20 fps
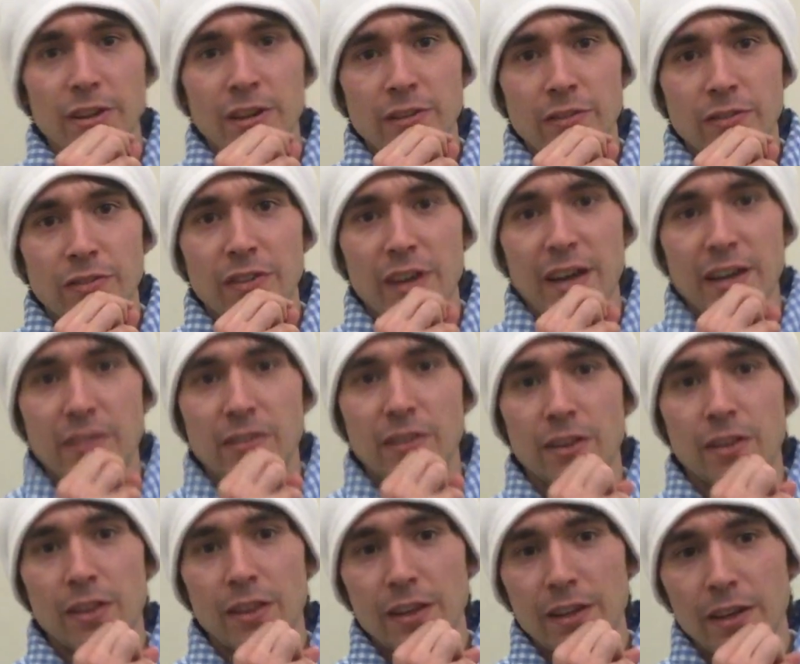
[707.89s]
In fact,
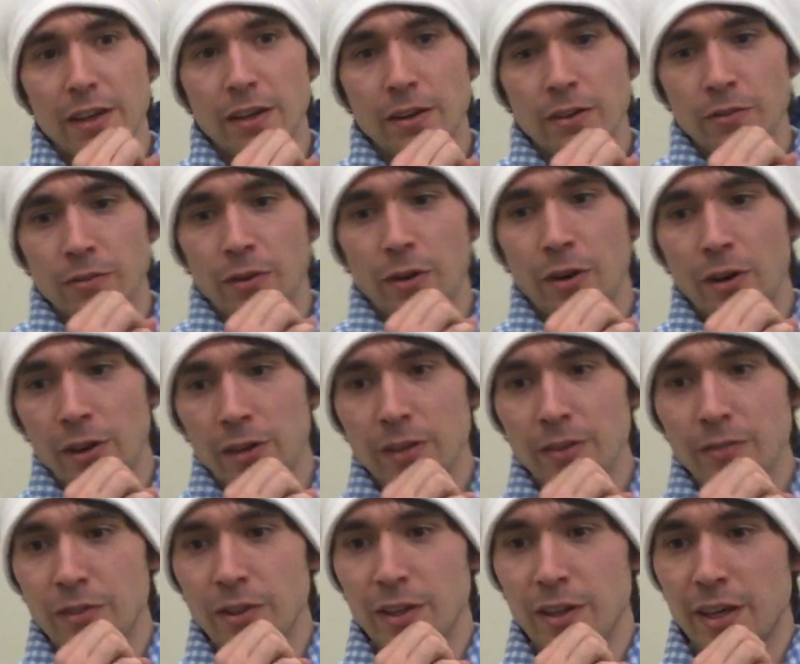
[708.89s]
I think out of all
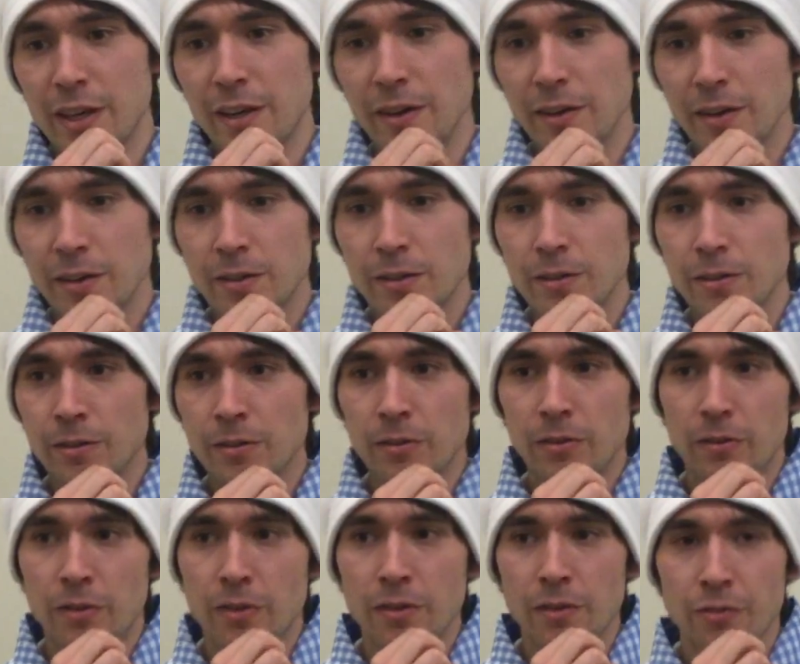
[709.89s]
of the
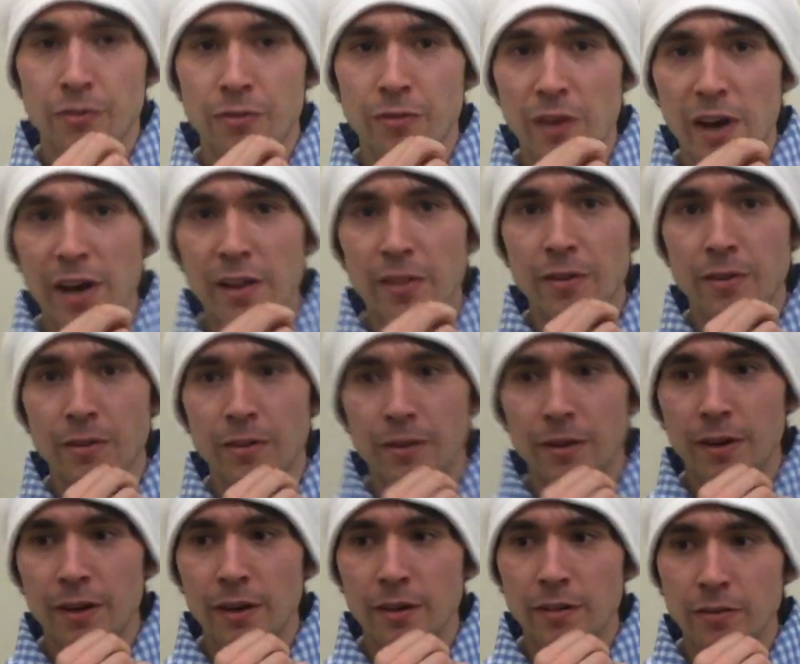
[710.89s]
characters, the
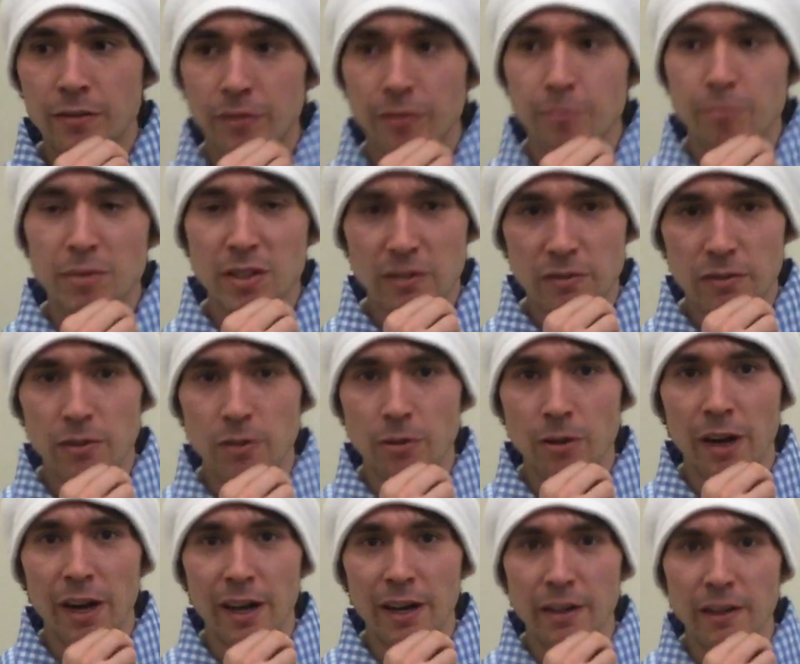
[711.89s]
father of
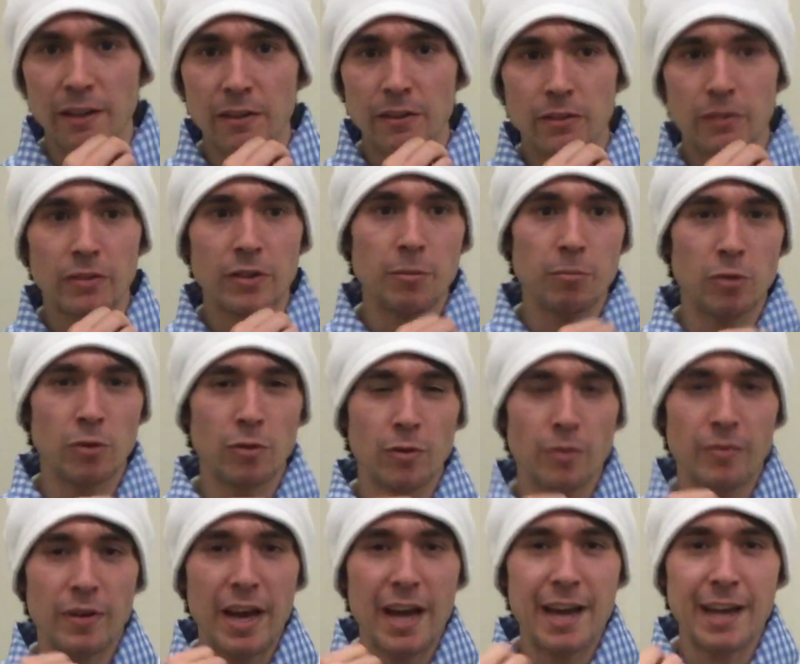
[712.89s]
Mitsuha seemed to
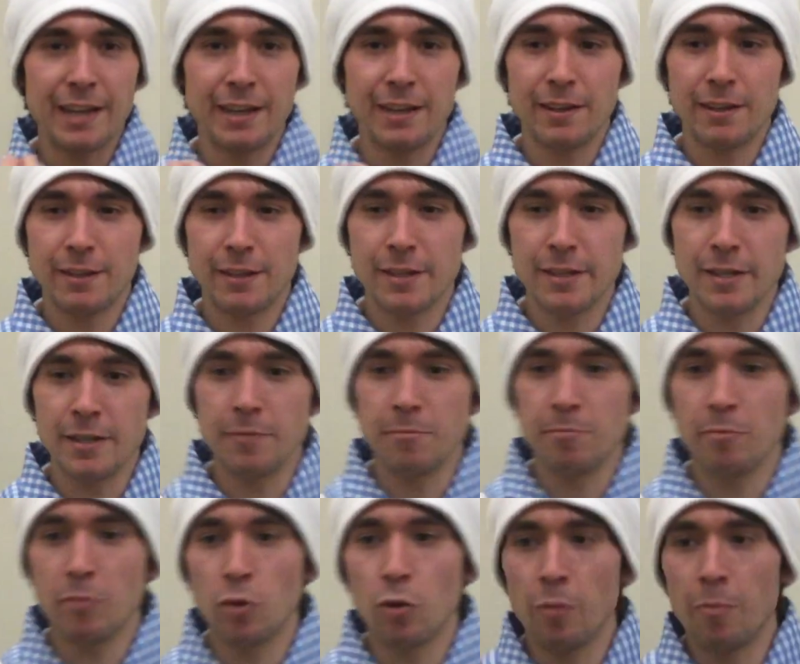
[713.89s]
have had the
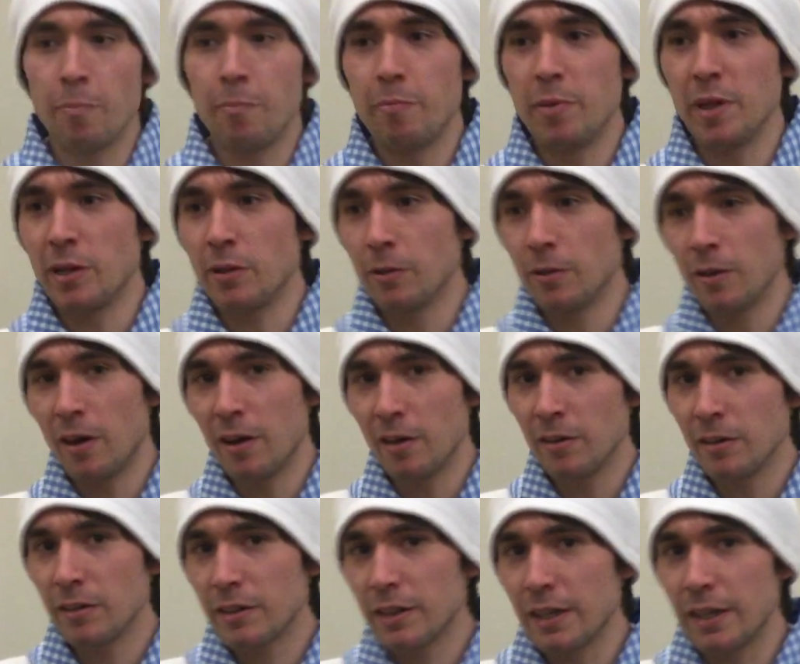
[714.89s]
more bigger
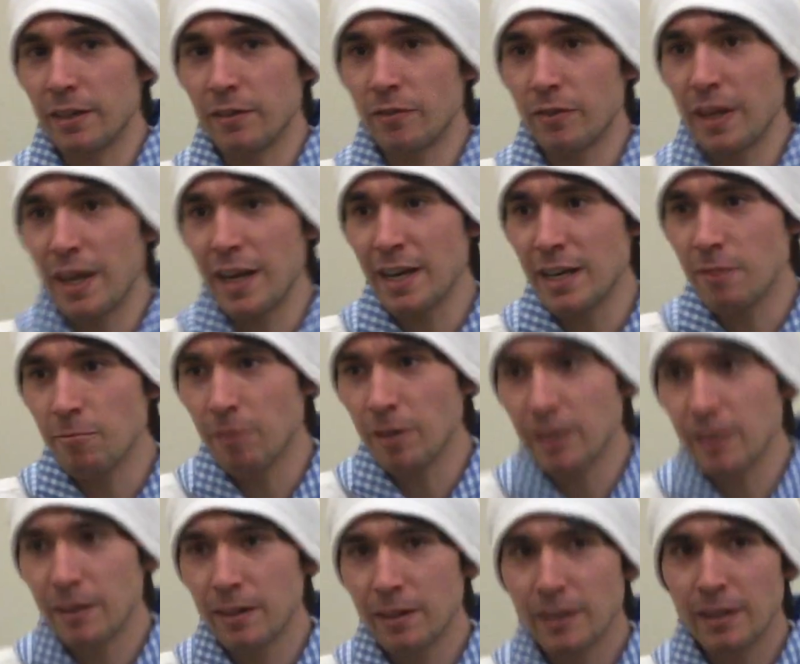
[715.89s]
arc out of
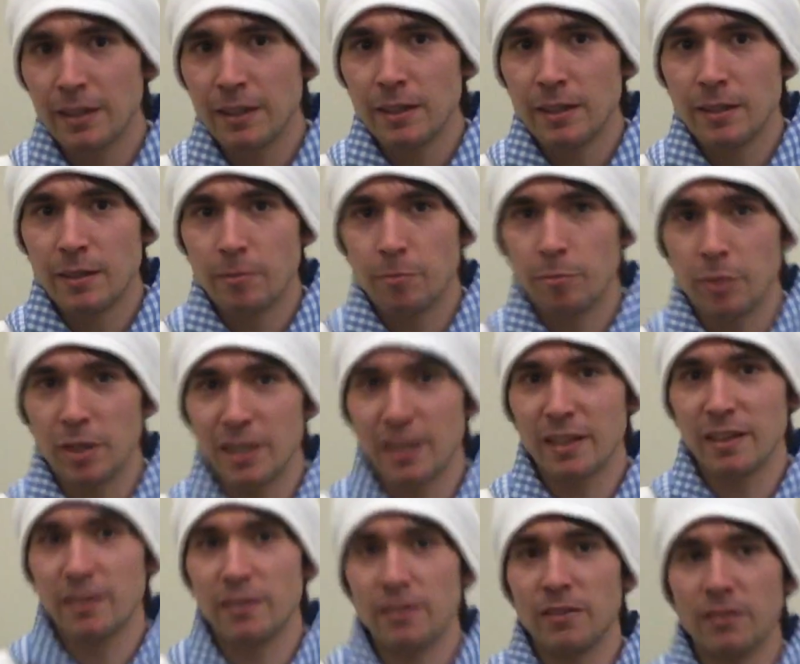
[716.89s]
anyone,
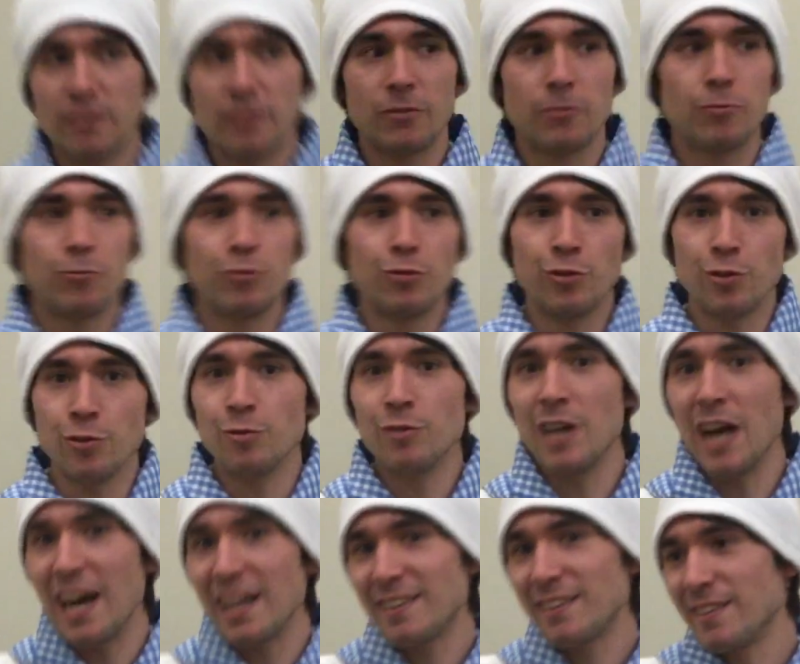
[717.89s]
because you
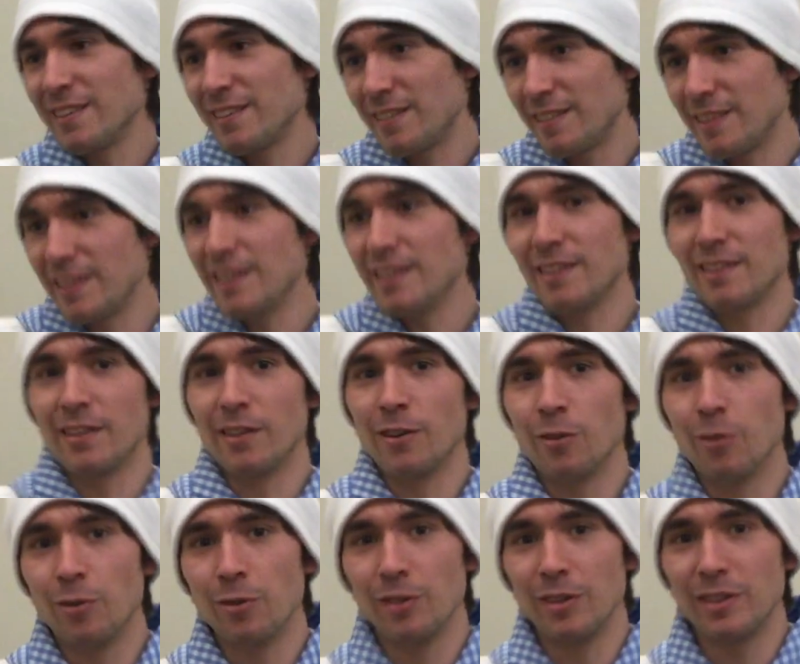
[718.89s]
got to see the
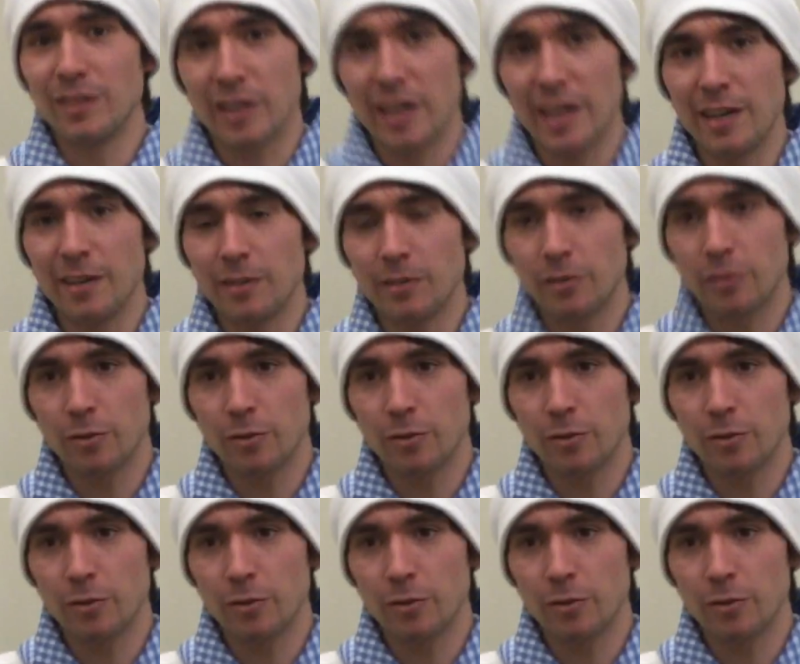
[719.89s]
whole entire